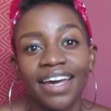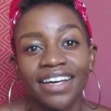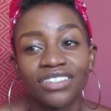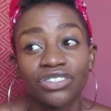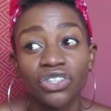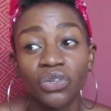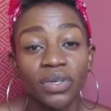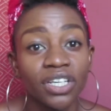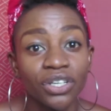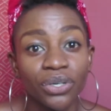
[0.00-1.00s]
And
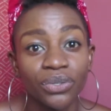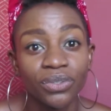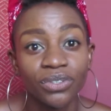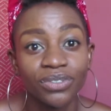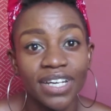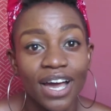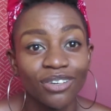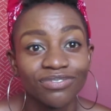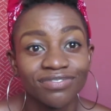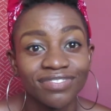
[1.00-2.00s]
so we're gonna go through those
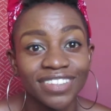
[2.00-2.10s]
now.